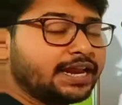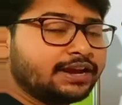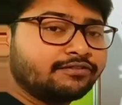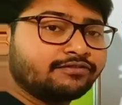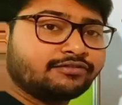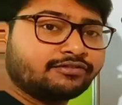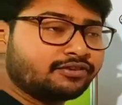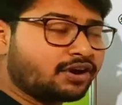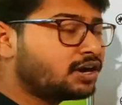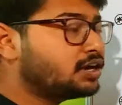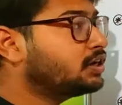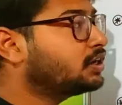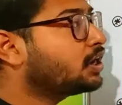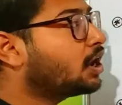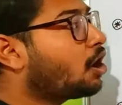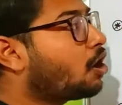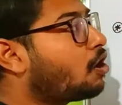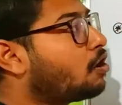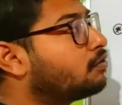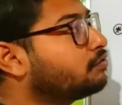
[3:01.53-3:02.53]
in
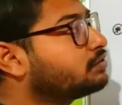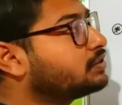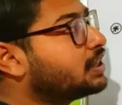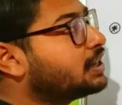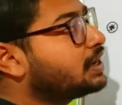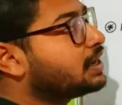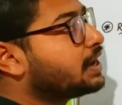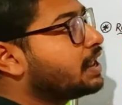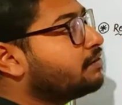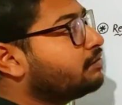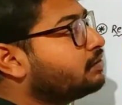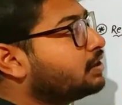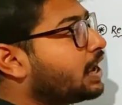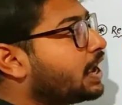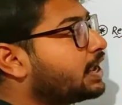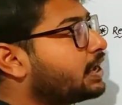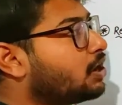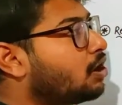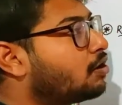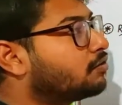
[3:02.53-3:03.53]
front of the left
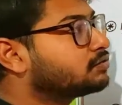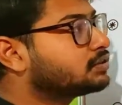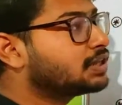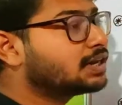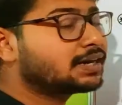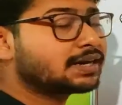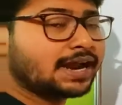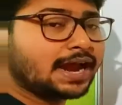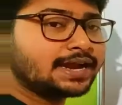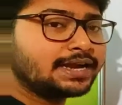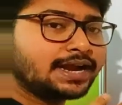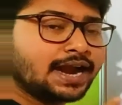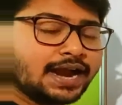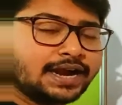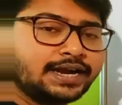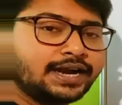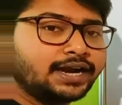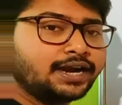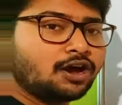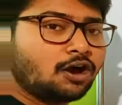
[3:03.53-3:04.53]
eye of the
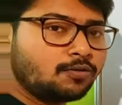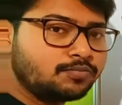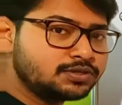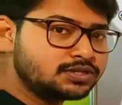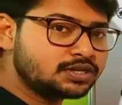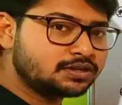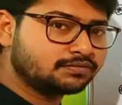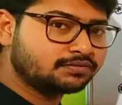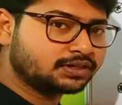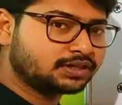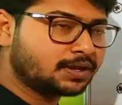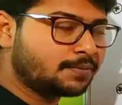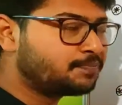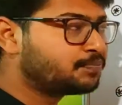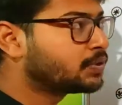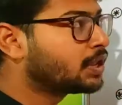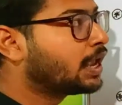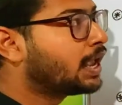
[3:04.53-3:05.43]
right-handed observer.